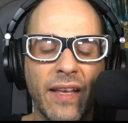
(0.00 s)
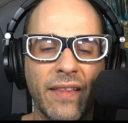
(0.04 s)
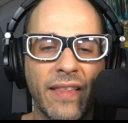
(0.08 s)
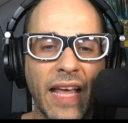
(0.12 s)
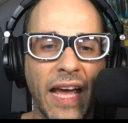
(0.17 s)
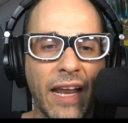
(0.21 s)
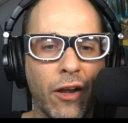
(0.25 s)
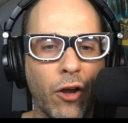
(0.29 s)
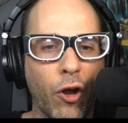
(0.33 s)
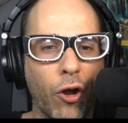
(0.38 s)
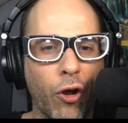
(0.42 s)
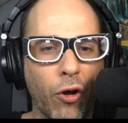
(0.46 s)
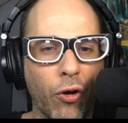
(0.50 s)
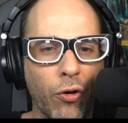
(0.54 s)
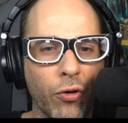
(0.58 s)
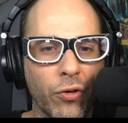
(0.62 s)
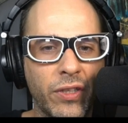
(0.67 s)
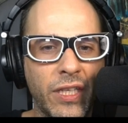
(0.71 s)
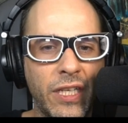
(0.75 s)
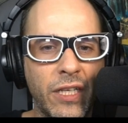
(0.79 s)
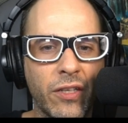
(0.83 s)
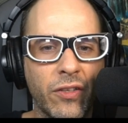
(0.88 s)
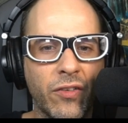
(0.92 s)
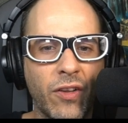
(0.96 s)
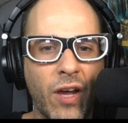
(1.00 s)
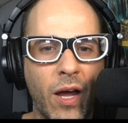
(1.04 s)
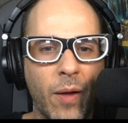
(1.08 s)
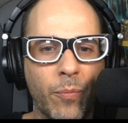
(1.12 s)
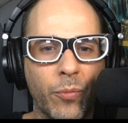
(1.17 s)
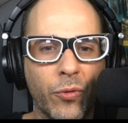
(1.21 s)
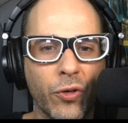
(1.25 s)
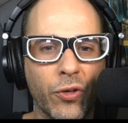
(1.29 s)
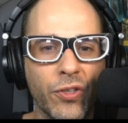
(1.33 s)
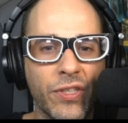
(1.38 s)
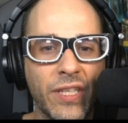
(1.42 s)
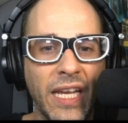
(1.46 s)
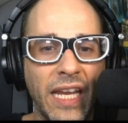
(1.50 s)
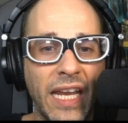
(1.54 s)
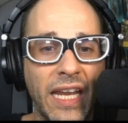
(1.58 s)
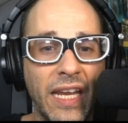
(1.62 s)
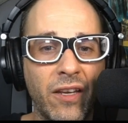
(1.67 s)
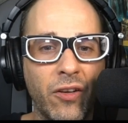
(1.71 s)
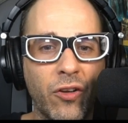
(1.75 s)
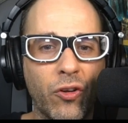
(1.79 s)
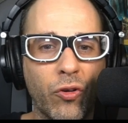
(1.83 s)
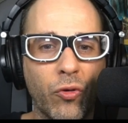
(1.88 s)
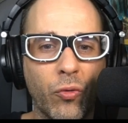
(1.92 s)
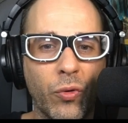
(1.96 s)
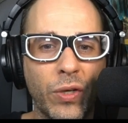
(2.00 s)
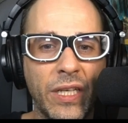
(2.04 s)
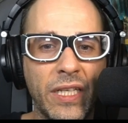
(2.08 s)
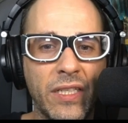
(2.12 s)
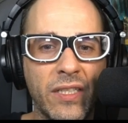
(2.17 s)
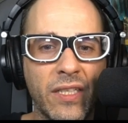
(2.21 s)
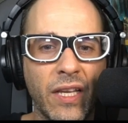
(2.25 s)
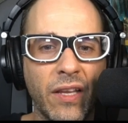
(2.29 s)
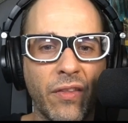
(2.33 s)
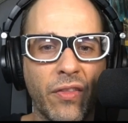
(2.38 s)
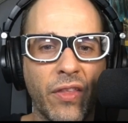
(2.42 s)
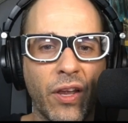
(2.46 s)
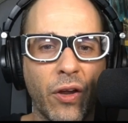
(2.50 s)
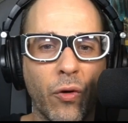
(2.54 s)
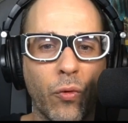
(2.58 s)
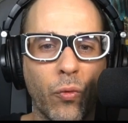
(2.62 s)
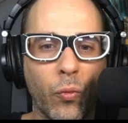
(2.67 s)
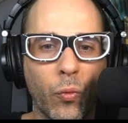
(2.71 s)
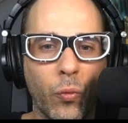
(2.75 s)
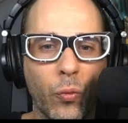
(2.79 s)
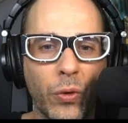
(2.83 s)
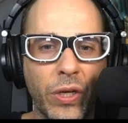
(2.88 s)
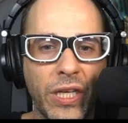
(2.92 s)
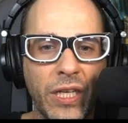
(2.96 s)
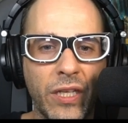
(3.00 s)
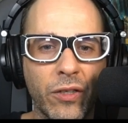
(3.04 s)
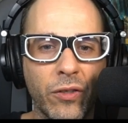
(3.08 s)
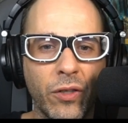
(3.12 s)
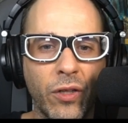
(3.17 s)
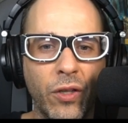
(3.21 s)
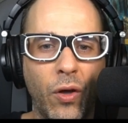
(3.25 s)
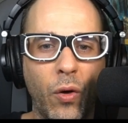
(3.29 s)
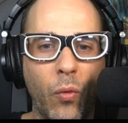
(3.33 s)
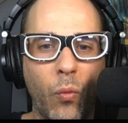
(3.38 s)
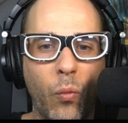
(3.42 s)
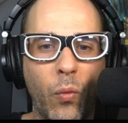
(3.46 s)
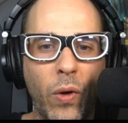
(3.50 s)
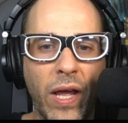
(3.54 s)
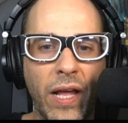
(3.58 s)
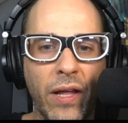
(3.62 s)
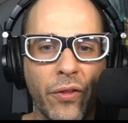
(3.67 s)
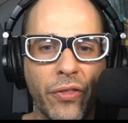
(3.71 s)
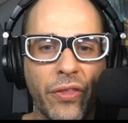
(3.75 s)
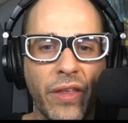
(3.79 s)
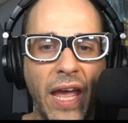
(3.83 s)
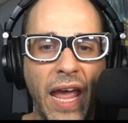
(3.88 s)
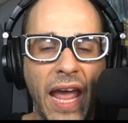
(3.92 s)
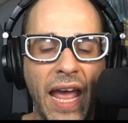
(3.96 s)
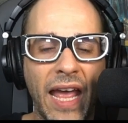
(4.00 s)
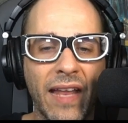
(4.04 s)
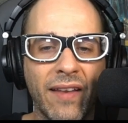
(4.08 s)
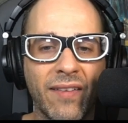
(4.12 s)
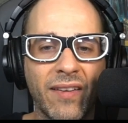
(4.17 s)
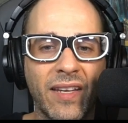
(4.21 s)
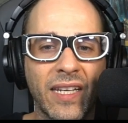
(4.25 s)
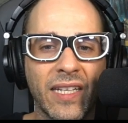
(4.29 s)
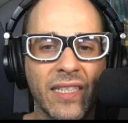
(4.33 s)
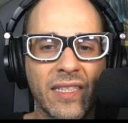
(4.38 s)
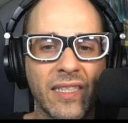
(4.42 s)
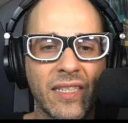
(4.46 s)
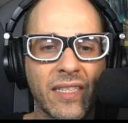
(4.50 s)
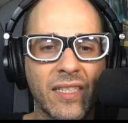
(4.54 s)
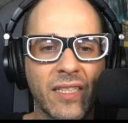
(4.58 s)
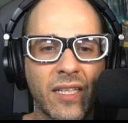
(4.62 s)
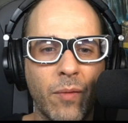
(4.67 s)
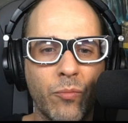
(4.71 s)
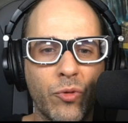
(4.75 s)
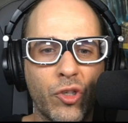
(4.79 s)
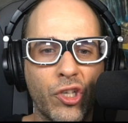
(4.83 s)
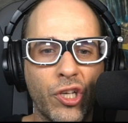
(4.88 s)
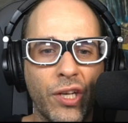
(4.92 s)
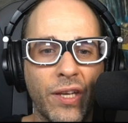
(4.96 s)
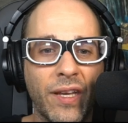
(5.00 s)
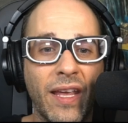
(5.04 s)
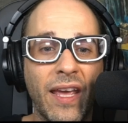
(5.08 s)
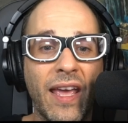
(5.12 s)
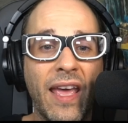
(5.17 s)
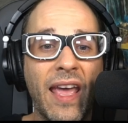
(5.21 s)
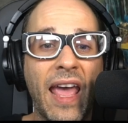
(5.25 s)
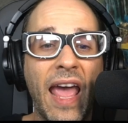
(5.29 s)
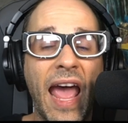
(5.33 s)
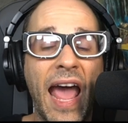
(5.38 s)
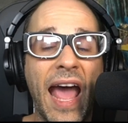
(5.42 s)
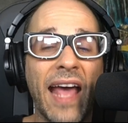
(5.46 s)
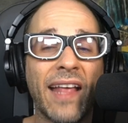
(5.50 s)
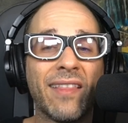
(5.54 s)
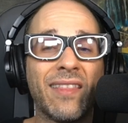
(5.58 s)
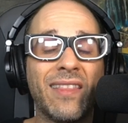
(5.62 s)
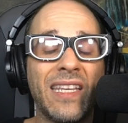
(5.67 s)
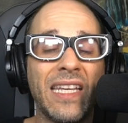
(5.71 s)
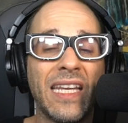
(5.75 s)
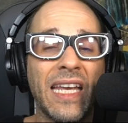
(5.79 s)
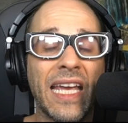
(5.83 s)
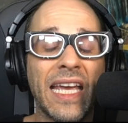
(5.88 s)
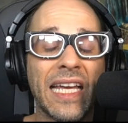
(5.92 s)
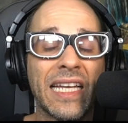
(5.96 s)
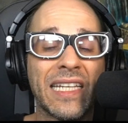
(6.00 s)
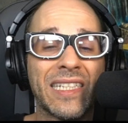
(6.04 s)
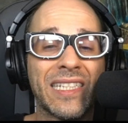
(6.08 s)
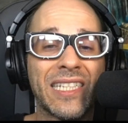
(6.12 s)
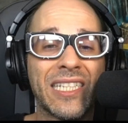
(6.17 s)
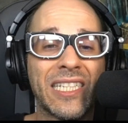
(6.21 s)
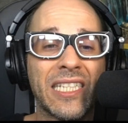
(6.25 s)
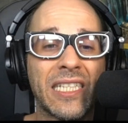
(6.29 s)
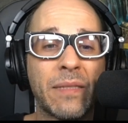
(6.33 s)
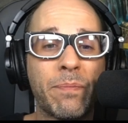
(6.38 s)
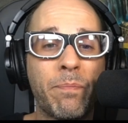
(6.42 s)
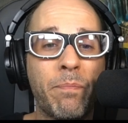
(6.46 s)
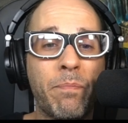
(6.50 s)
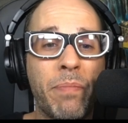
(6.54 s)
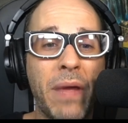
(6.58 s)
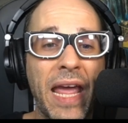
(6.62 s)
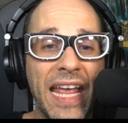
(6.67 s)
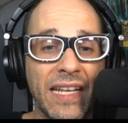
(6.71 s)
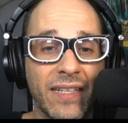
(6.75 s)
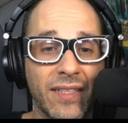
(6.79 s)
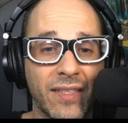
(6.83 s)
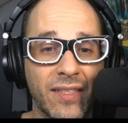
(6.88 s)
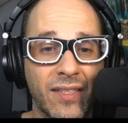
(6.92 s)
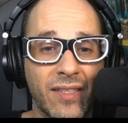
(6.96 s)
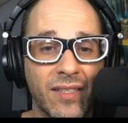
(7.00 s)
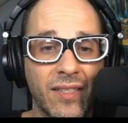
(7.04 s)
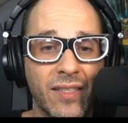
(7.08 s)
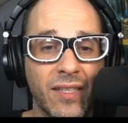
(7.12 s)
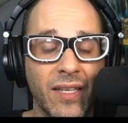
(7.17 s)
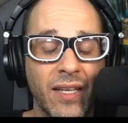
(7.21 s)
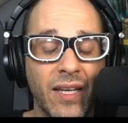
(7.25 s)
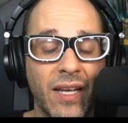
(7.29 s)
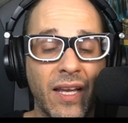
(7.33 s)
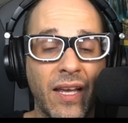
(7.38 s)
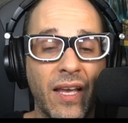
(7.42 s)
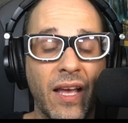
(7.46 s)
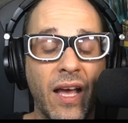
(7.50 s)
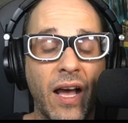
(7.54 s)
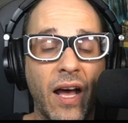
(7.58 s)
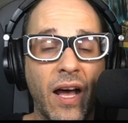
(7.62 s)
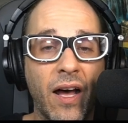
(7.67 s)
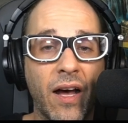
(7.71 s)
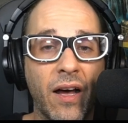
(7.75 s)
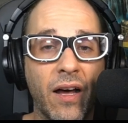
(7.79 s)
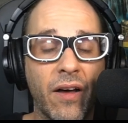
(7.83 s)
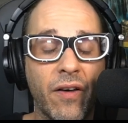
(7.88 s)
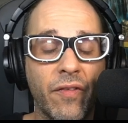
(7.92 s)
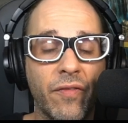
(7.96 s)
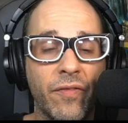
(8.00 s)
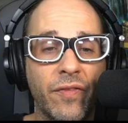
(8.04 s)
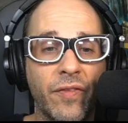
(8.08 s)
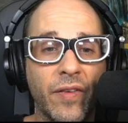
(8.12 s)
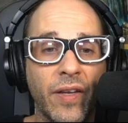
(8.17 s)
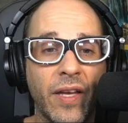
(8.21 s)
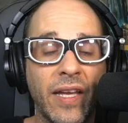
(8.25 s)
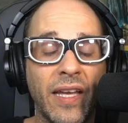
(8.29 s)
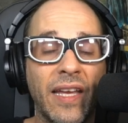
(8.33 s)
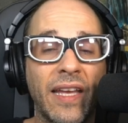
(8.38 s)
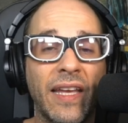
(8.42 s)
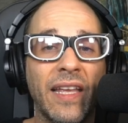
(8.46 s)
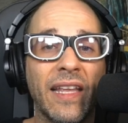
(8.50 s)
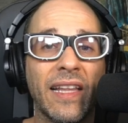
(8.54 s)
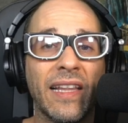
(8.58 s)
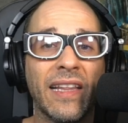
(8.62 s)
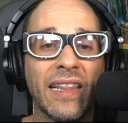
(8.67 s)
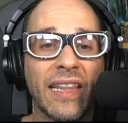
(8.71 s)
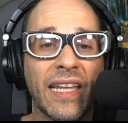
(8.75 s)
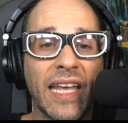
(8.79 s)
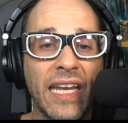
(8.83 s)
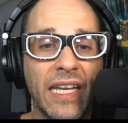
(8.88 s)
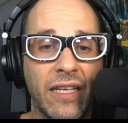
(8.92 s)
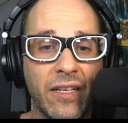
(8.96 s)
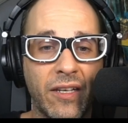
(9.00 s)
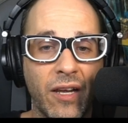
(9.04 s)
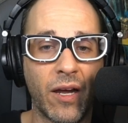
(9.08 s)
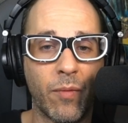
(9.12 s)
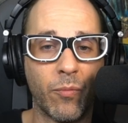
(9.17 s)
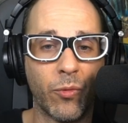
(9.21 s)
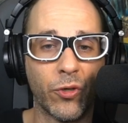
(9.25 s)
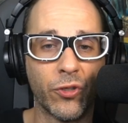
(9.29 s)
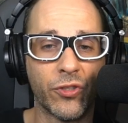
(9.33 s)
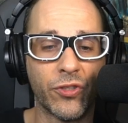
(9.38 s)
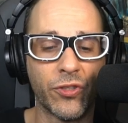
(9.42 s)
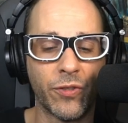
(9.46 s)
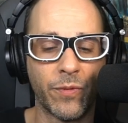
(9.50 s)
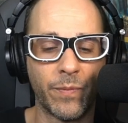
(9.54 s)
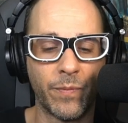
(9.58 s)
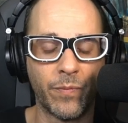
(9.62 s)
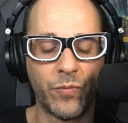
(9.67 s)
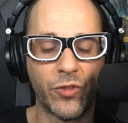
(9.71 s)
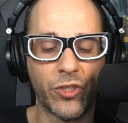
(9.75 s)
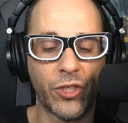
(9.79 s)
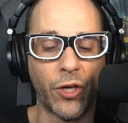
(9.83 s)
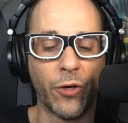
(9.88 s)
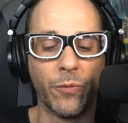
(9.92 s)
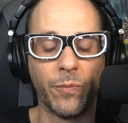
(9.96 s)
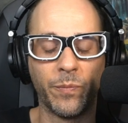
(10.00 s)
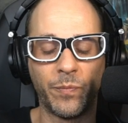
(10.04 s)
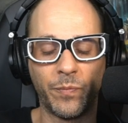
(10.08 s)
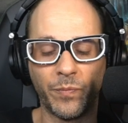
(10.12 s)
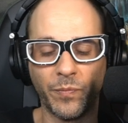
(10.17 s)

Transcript: that early adopters increase their real wealth and consumption at the expense of latecomers. So